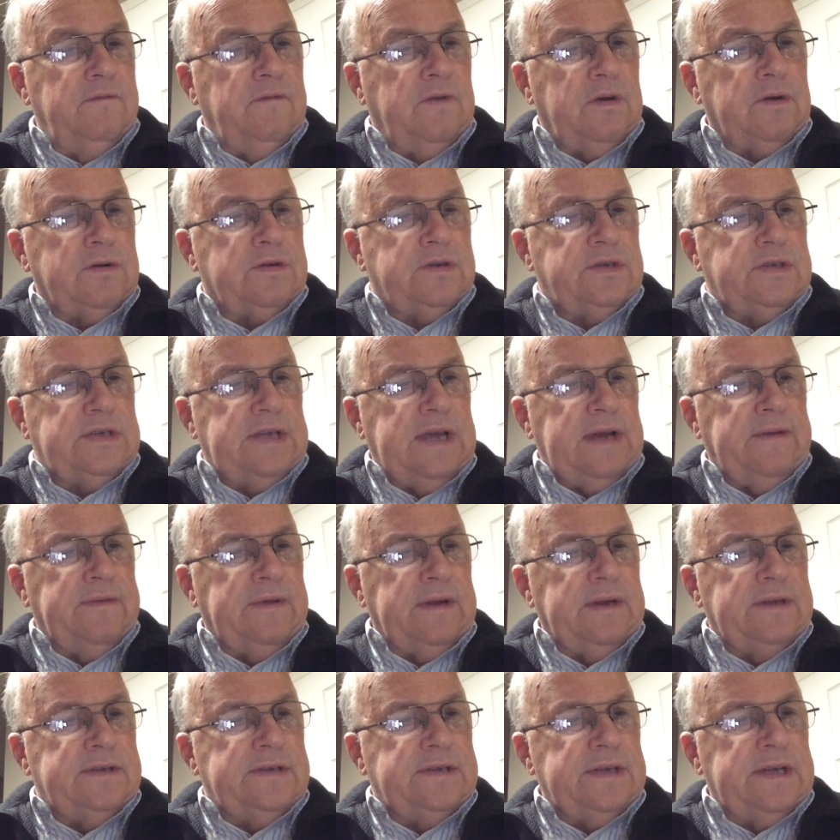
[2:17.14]
Verse
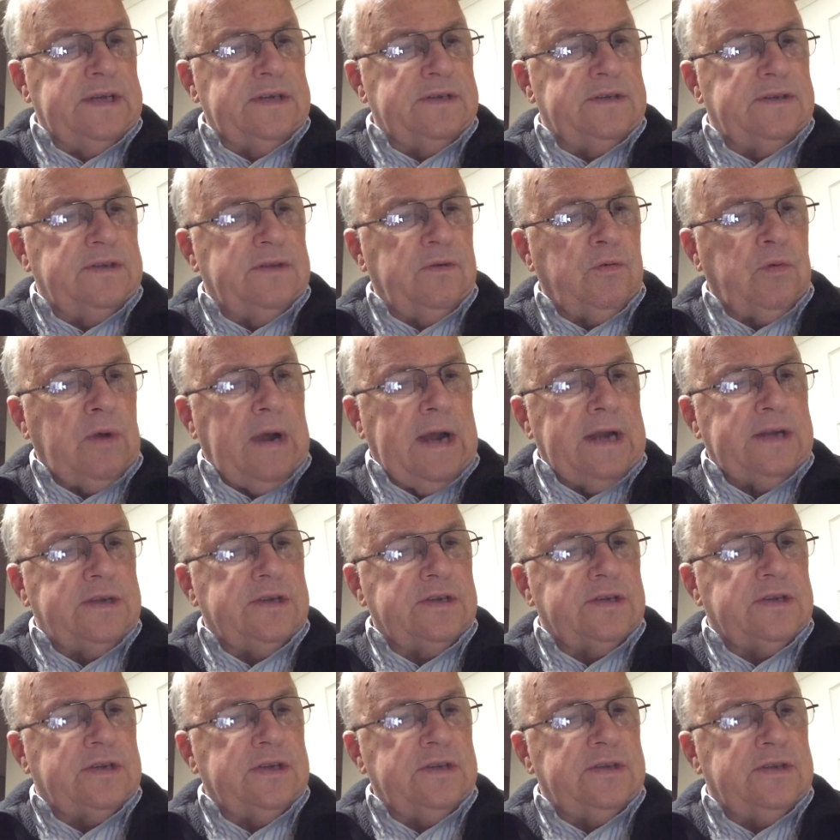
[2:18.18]
7 says, "The
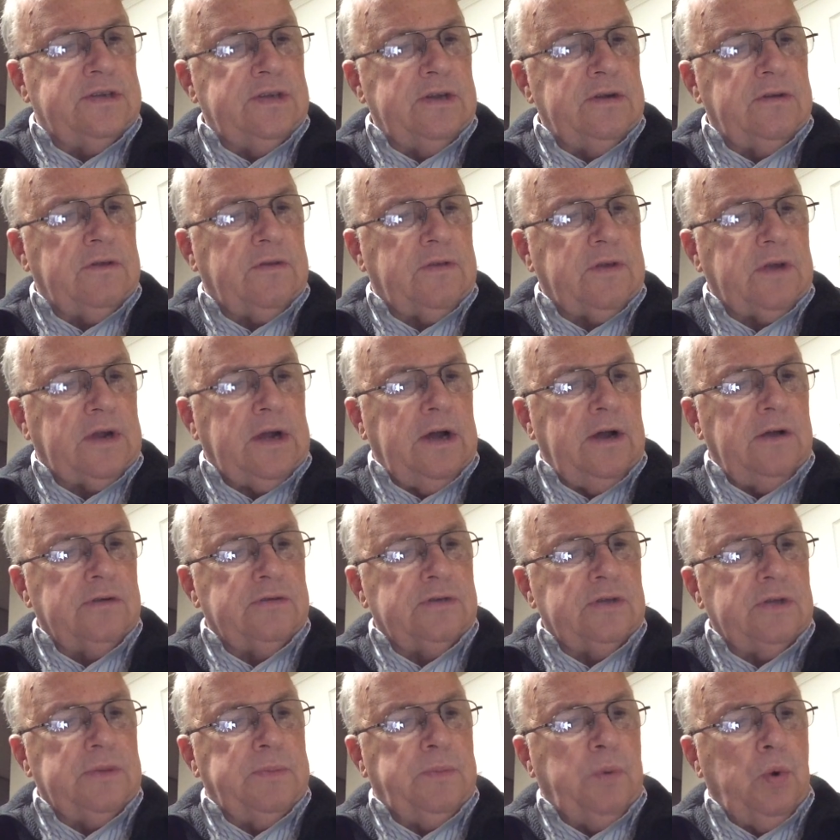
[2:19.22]
righteous considereth the
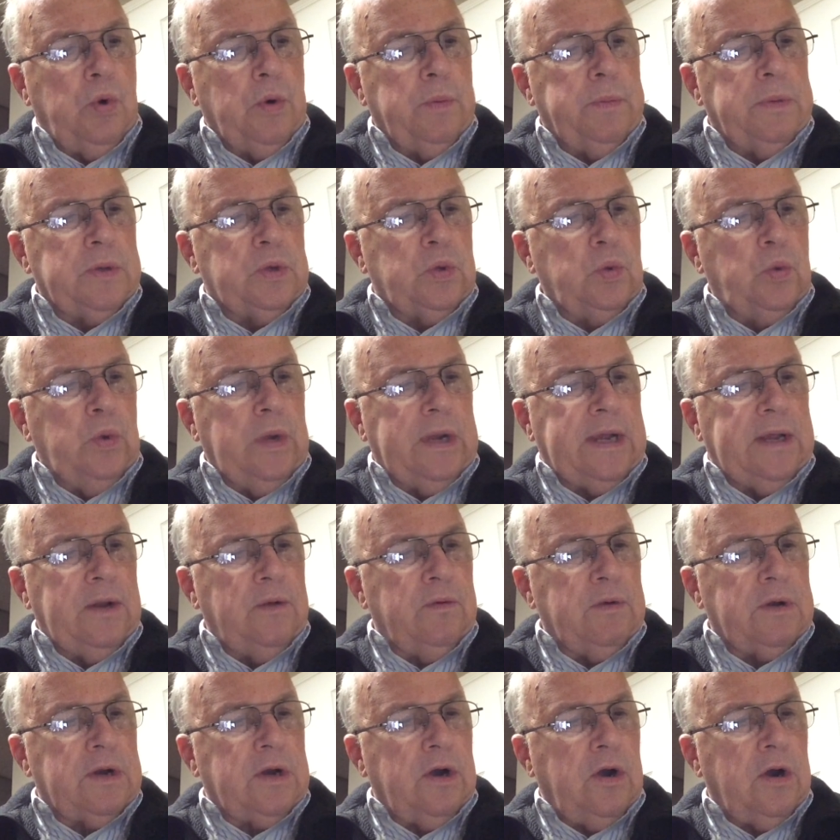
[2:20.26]
cause of the poor, but the
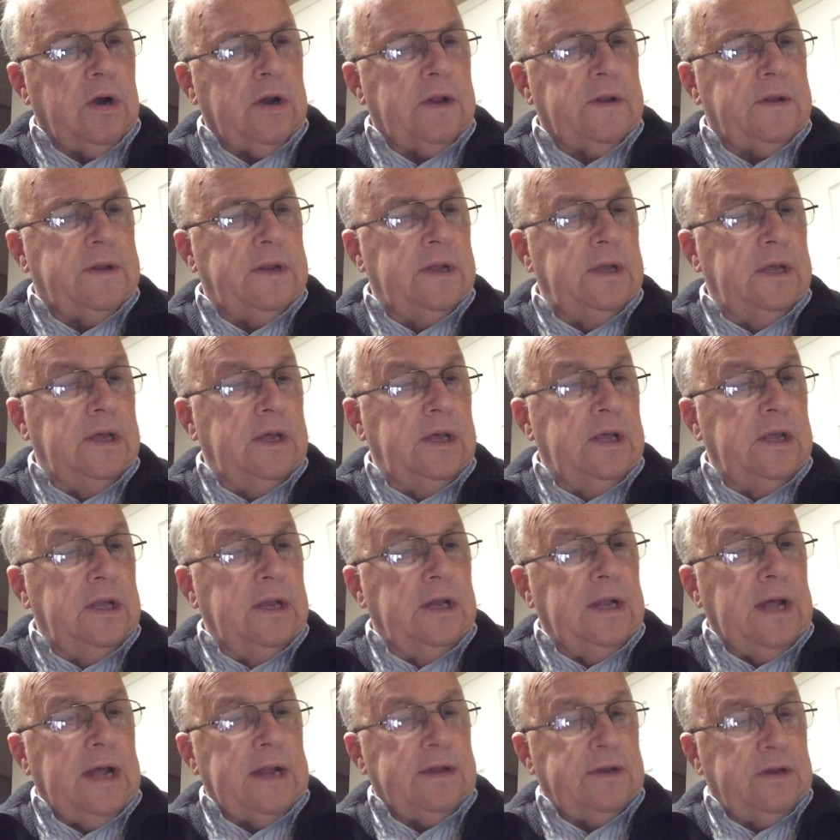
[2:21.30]
wicked regardeth
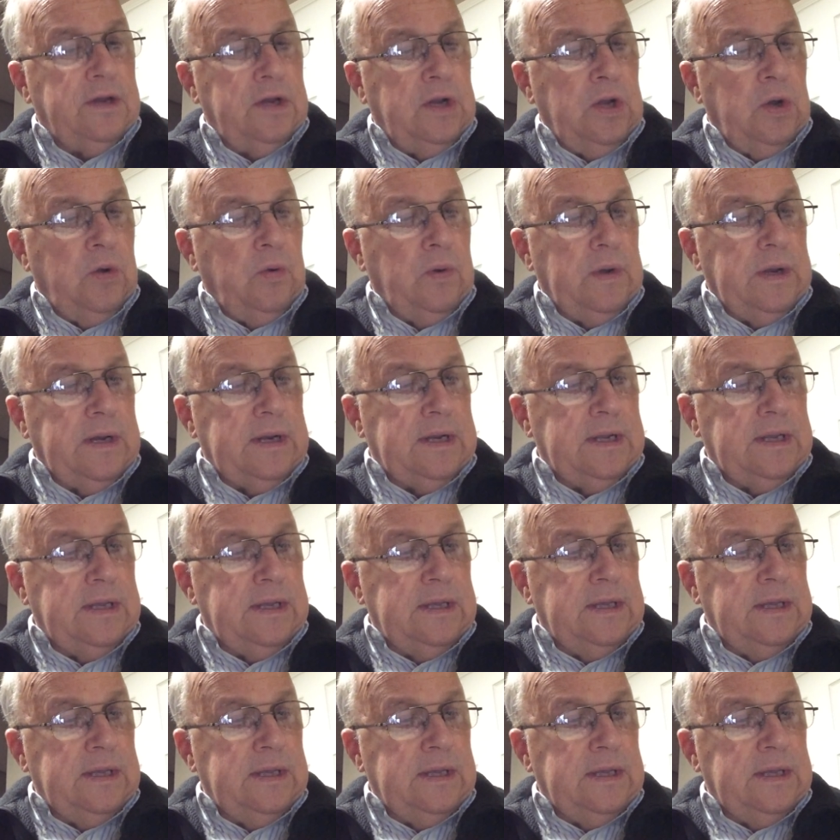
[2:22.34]
not to know it."